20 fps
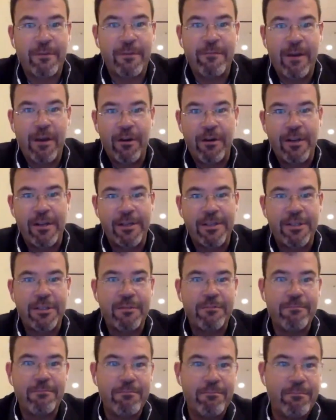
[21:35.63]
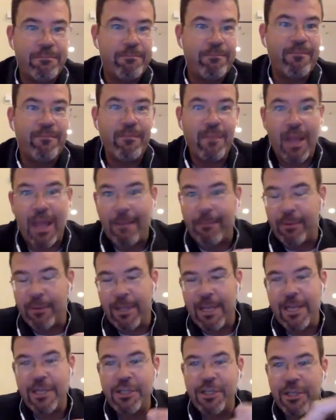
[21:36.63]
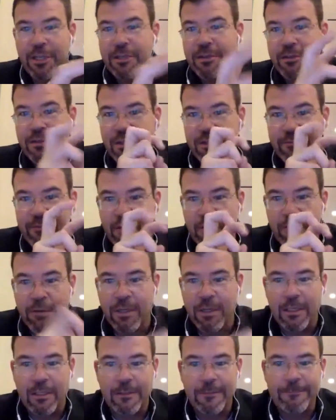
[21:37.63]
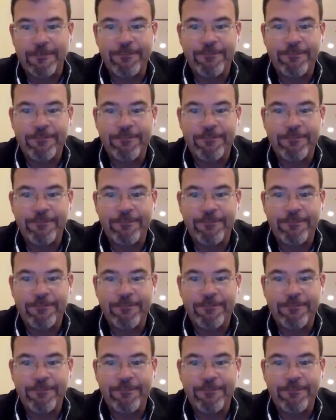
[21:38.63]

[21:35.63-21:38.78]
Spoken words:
for various applications, if you will,